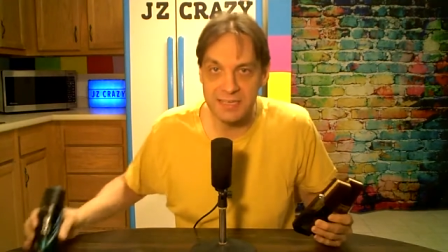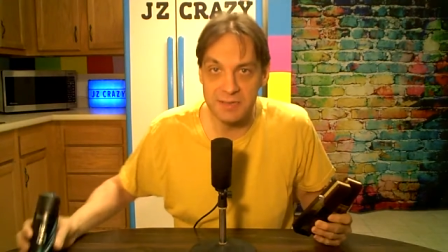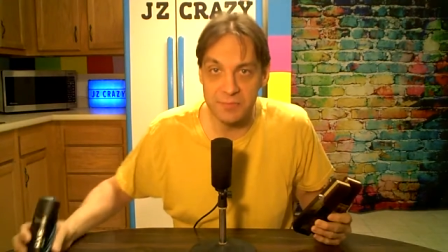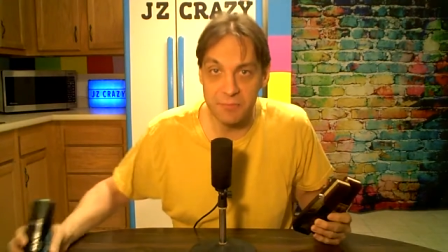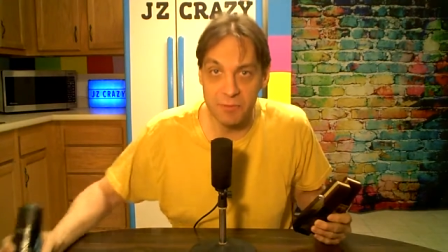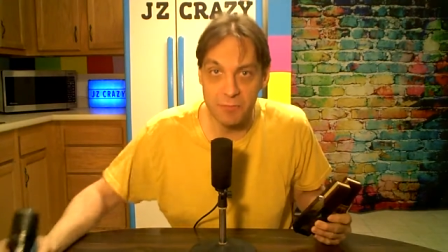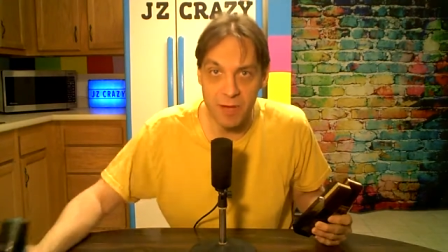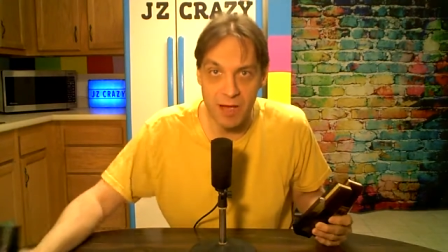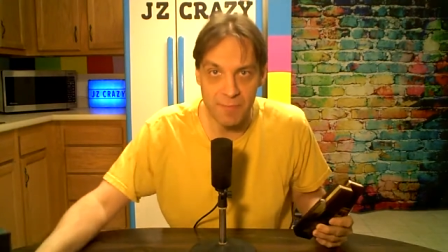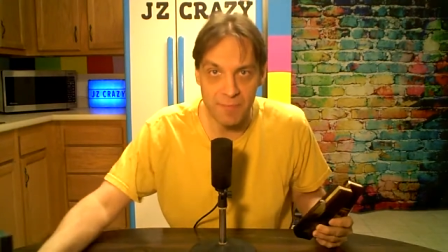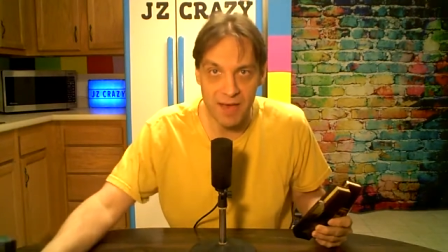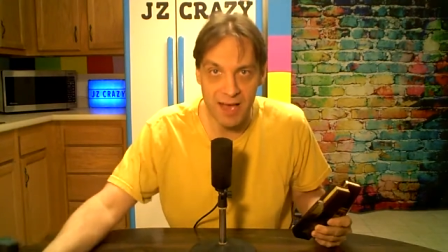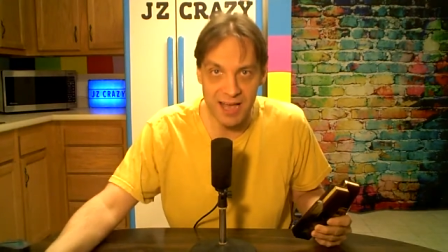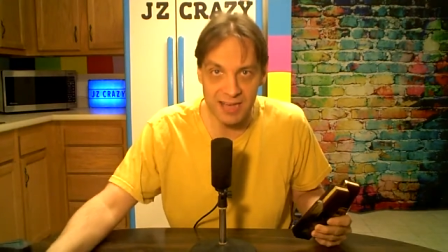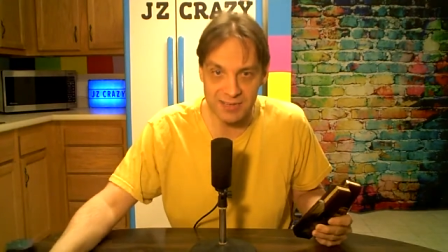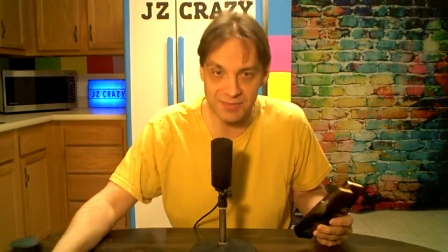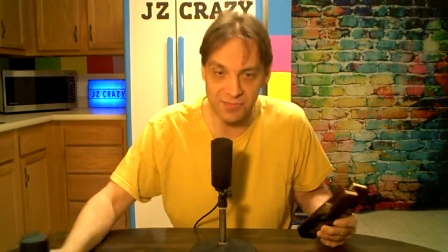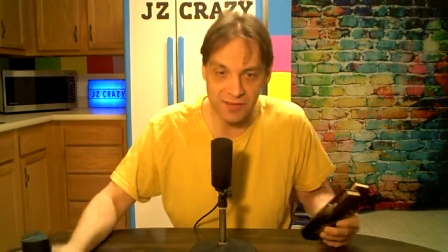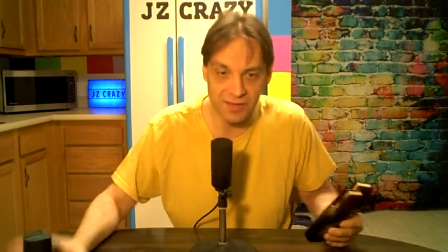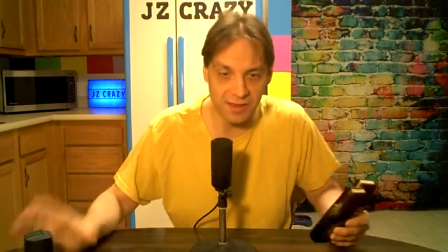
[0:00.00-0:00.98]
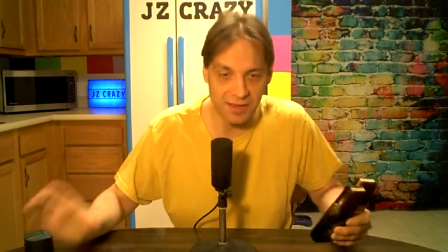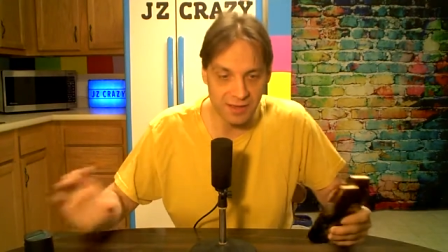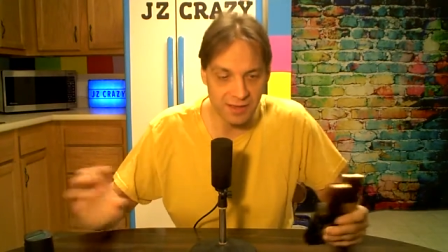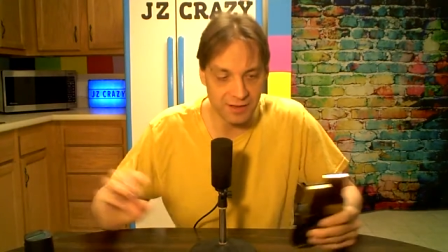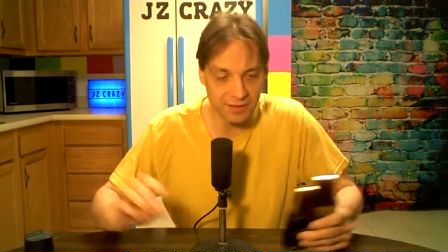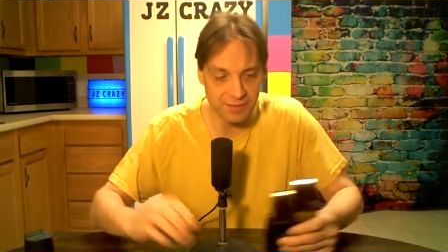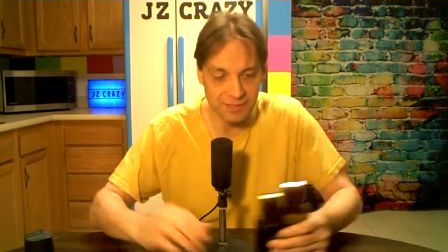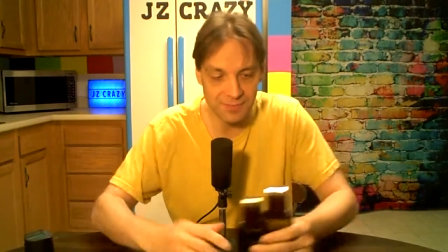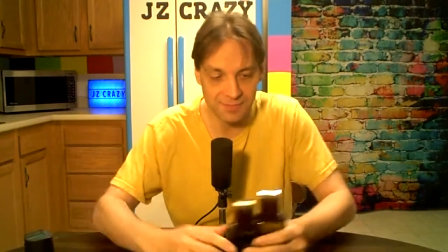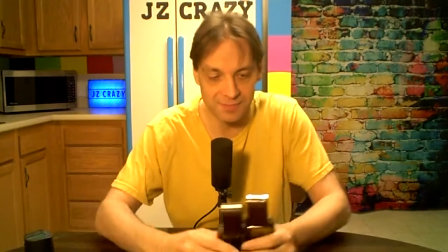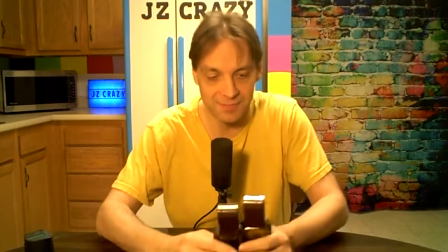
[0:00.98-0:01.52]
some of my past
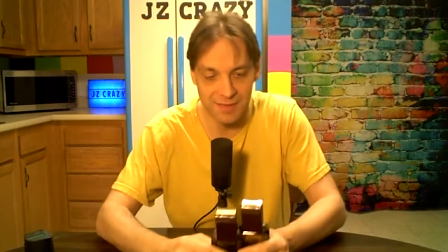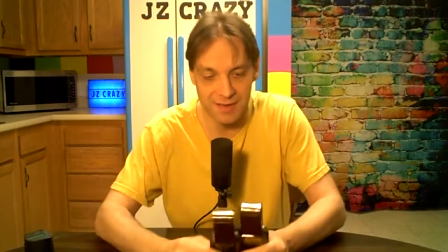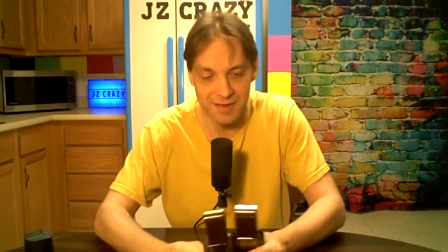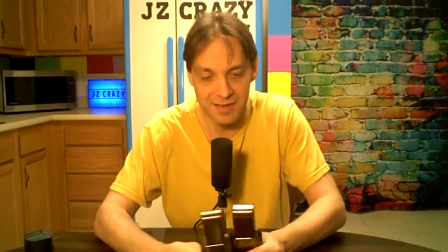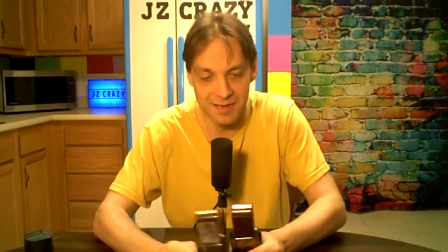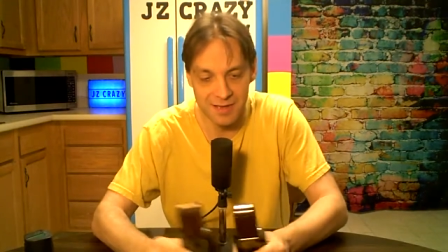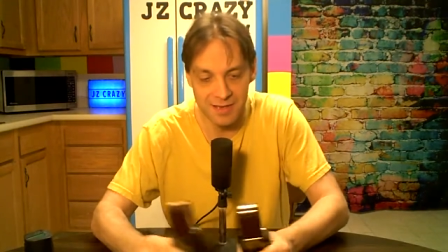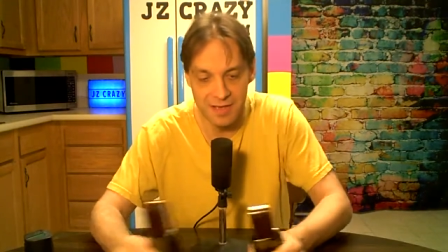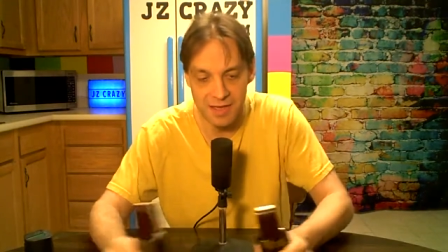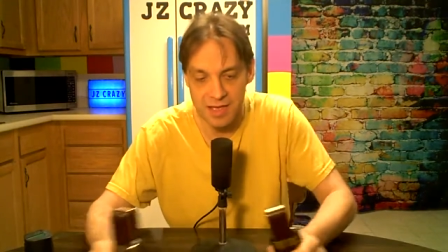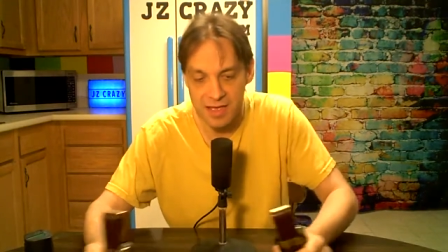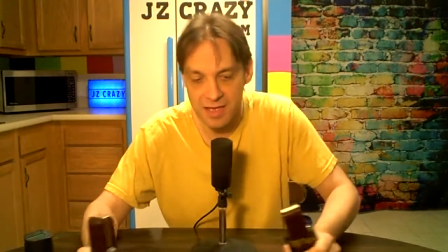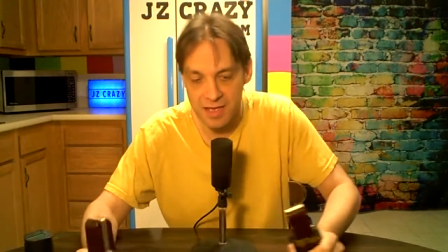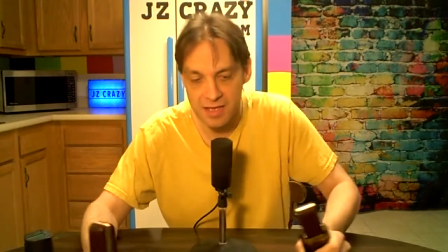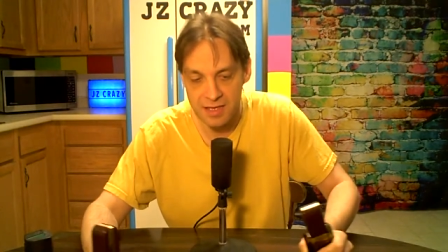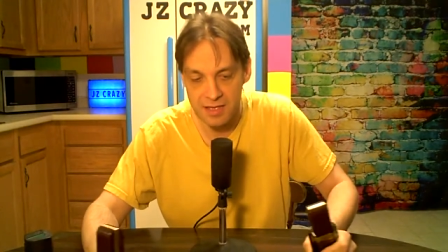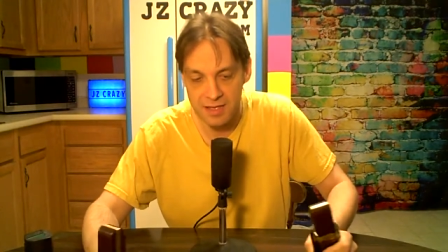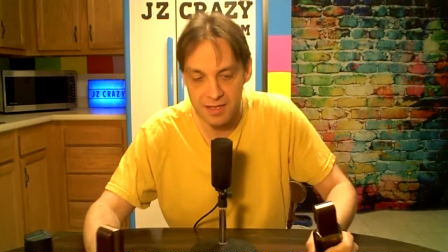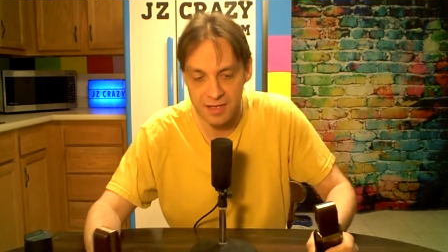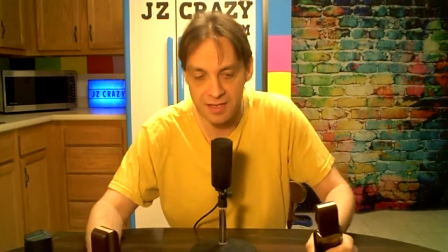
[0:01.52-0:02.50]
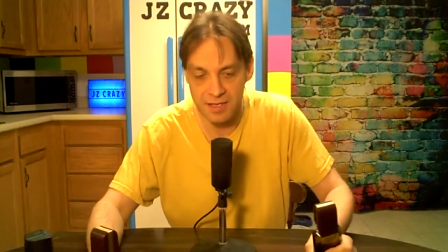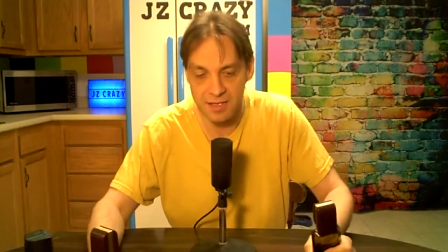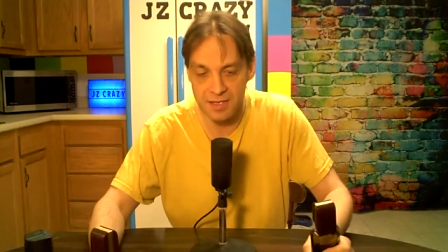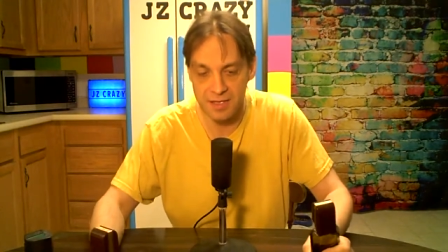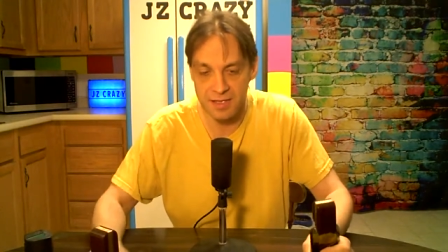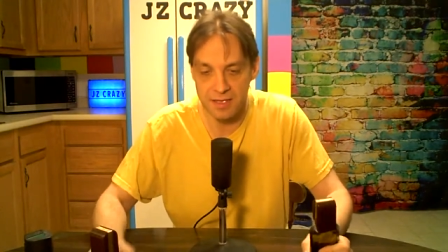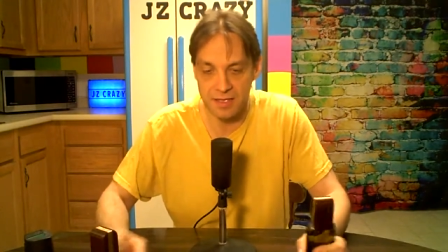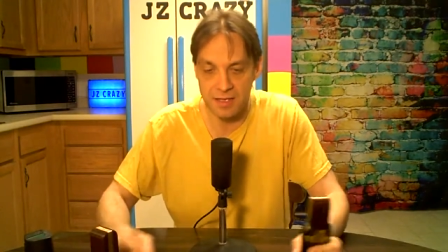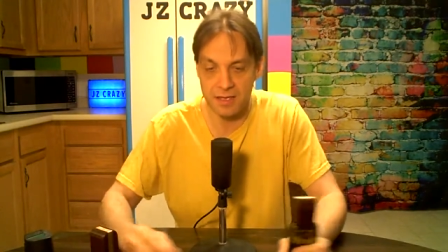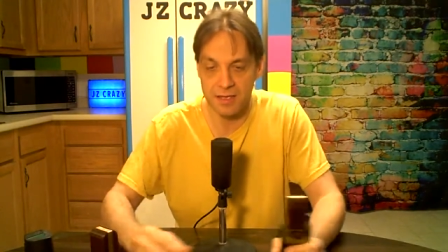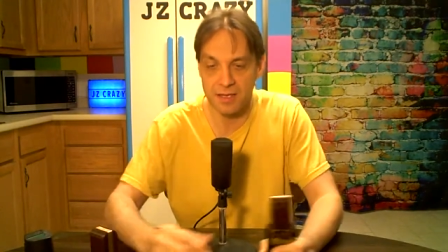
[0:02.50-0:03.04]
videos, you did talk about
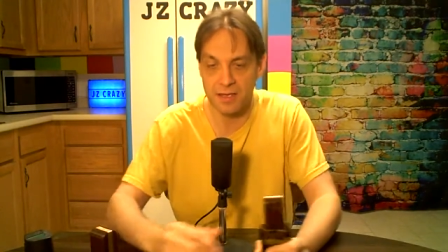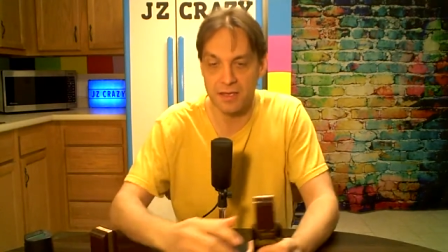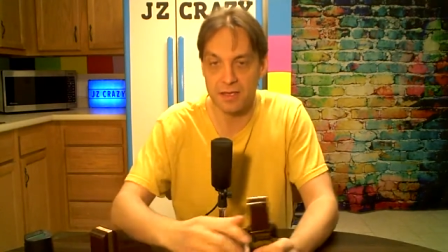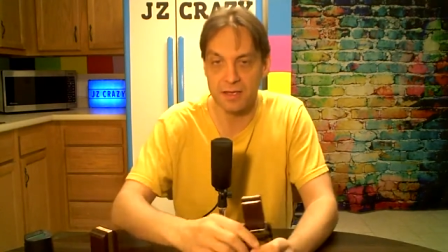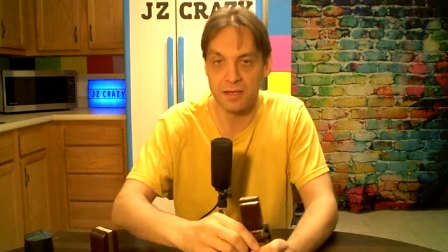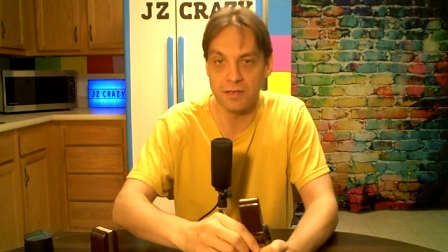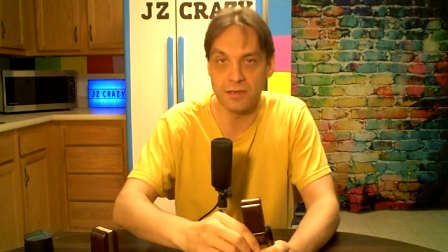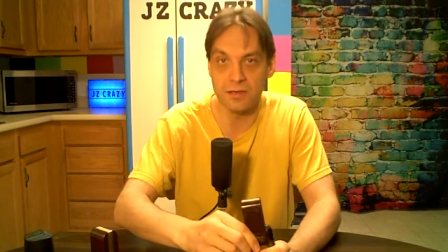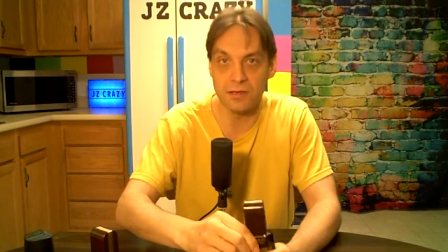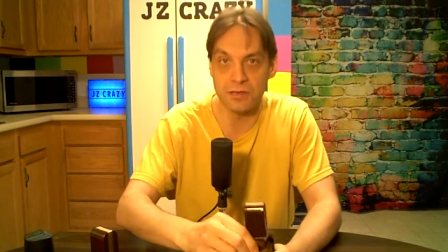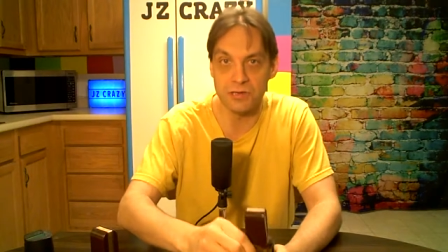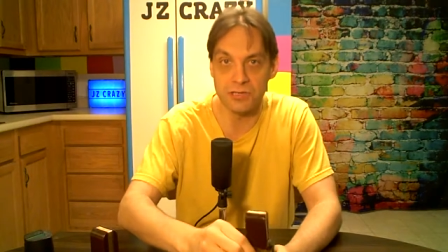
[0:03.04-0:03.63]
the Quorum before.